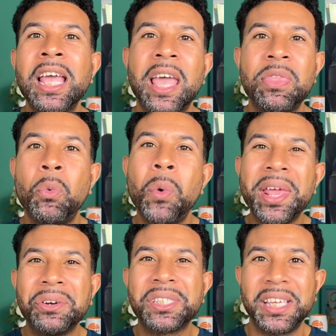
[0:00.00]
And the
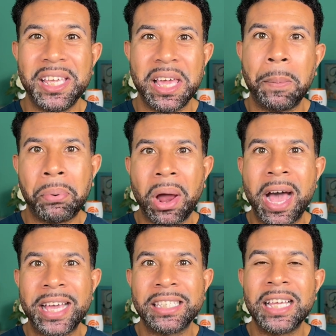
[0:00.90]
winners can get a
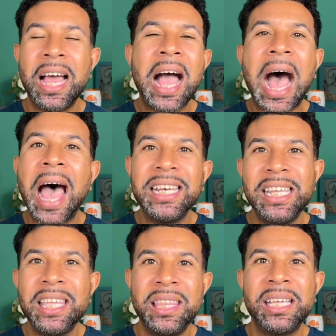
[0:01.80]
prize. I
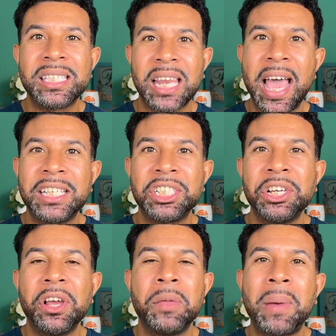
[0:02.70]
did this last
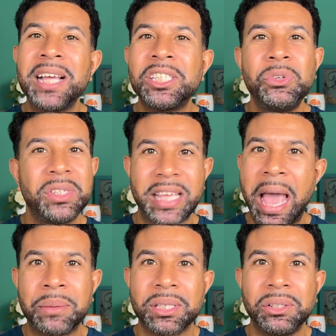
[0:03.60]
year and my students
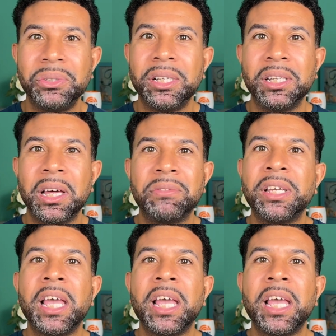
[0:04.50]
absolutely loved it.